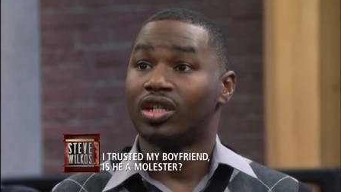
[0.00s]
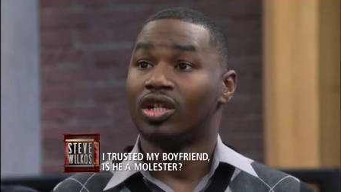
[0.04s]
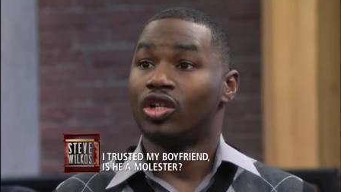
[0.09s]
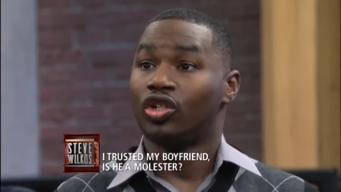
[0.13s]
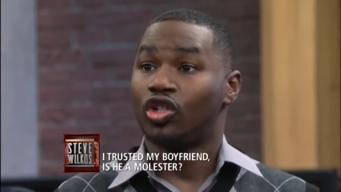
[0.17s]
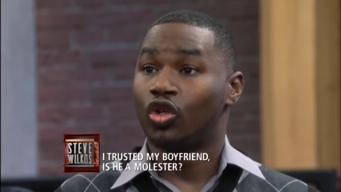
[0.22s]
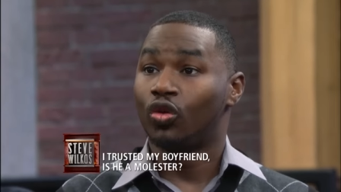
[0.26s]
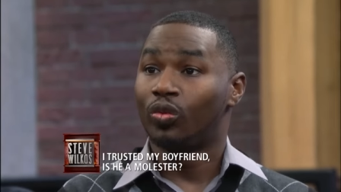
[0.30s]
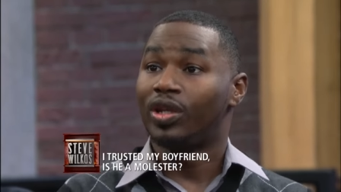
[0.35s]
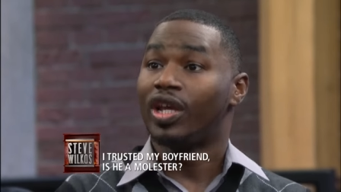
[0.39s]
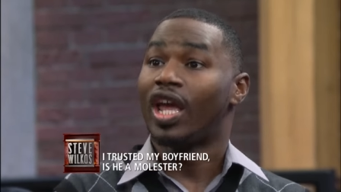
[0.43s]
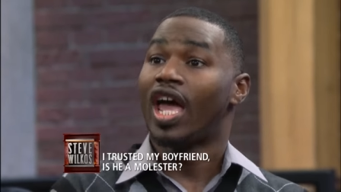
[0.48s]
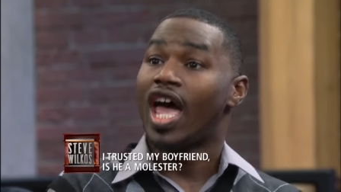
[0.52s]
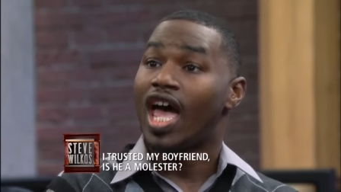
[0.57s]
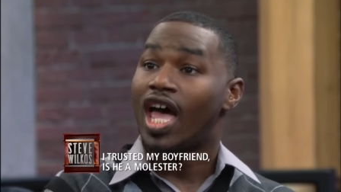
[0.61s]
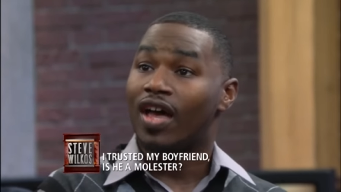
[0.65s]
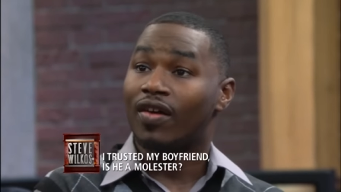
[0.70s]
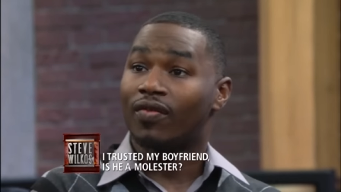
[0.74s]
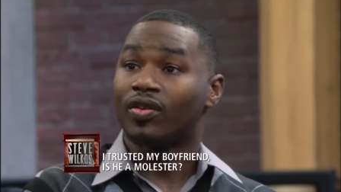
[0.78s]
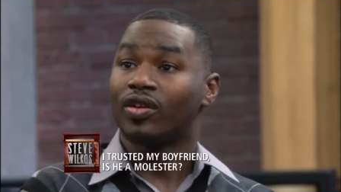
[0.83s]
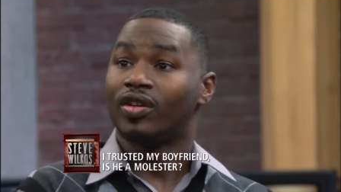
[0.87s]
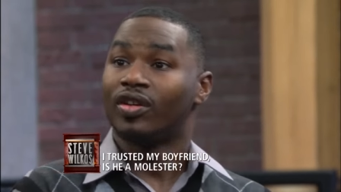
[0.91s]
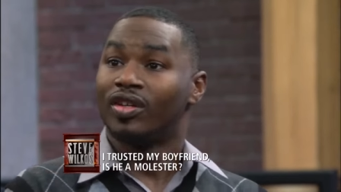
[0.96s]
do we
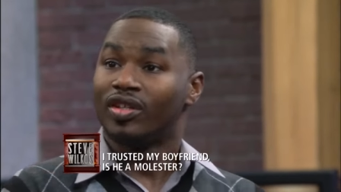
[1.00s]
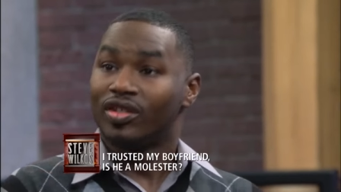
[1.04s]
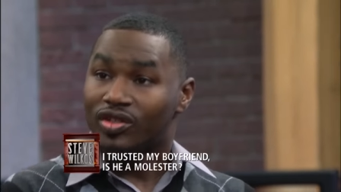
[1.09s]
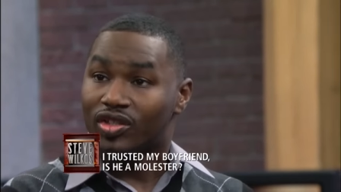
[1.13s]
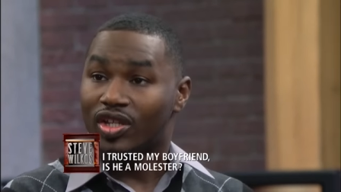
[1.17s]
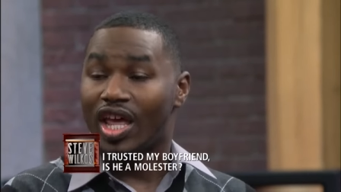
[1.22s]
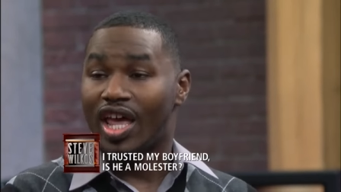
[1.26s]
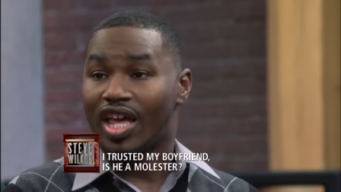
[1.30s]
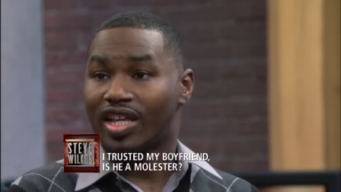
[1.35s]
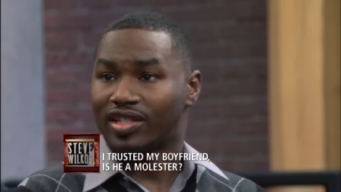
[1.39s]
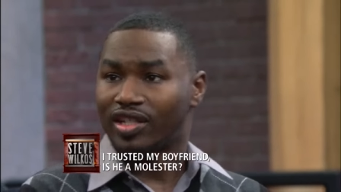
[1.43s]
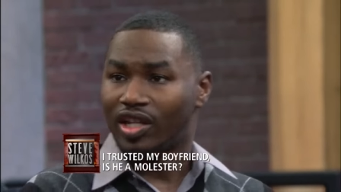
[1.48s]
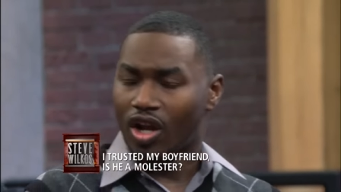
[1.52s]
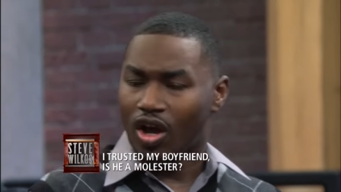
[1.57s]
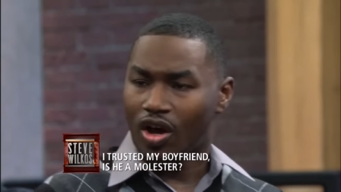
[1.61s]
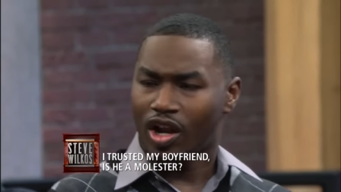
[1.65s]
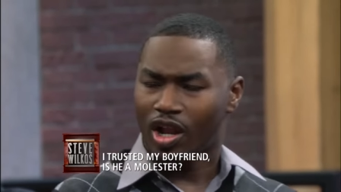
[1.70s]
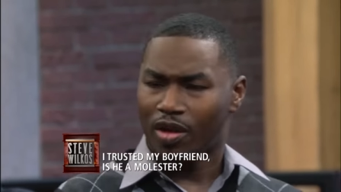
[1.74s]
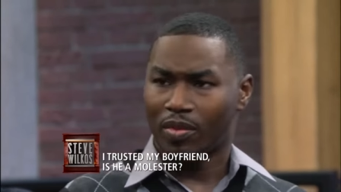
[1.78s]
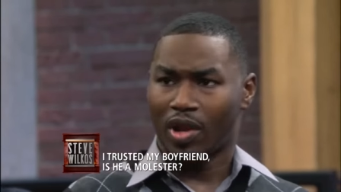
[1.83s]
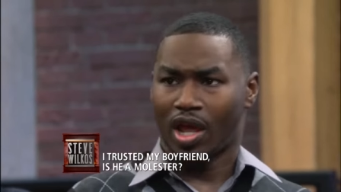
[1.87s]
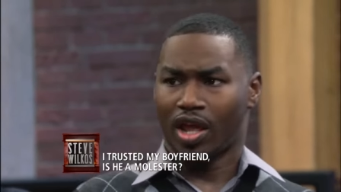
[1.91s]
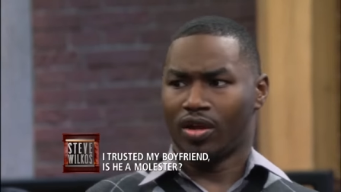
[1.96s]
have sex and all that.
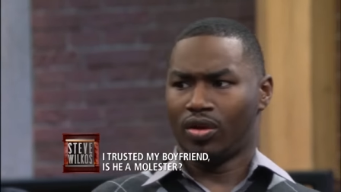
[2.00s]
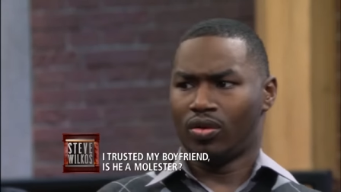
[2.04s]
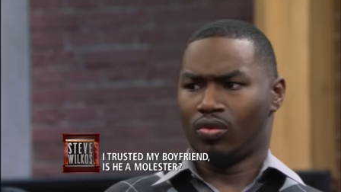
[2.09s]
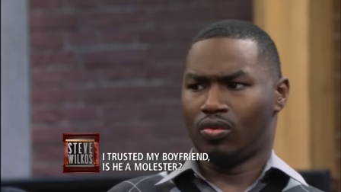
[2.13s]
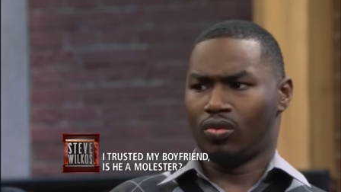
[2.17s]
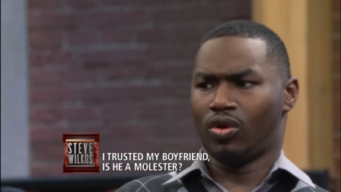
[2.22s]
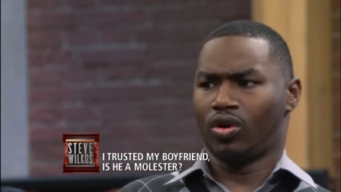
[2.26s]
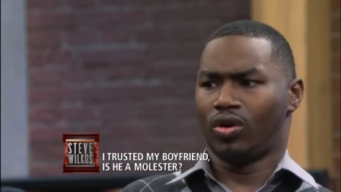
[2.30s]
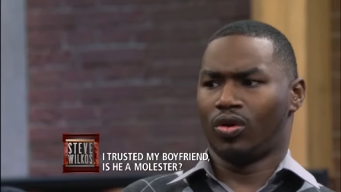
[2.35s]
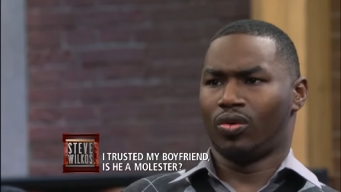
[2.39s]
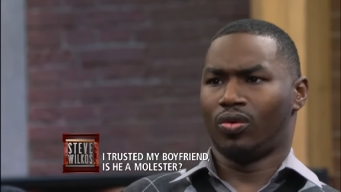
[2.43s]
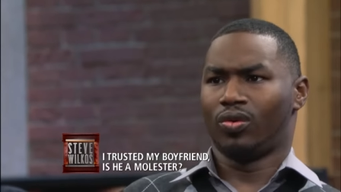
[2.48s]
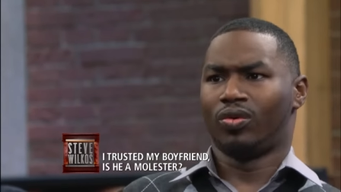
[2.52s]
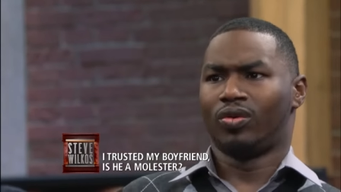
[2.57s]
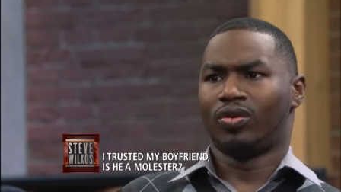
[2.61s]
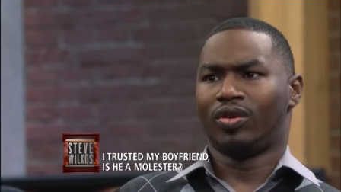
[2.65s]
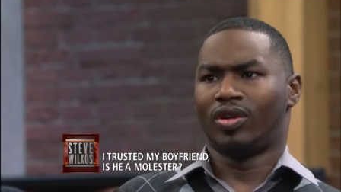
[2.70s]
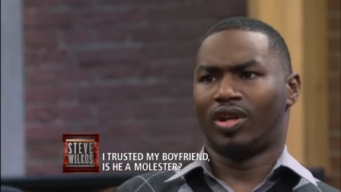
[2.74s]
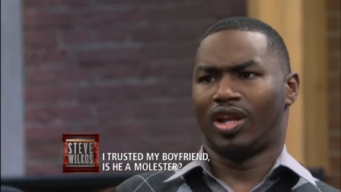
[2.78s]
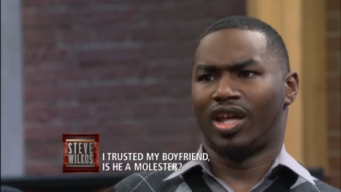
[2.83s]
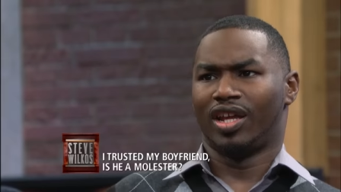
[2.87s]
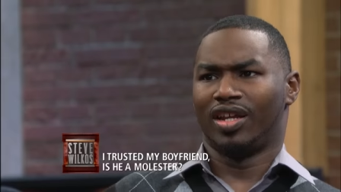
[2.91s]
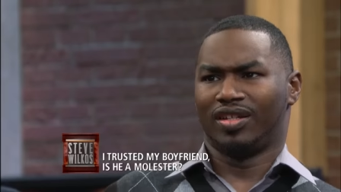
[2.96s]
I'm like, whoa,
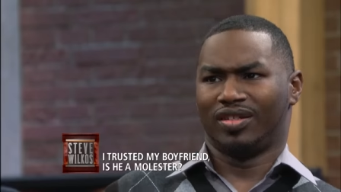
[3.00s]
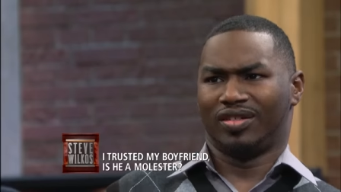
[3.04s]
like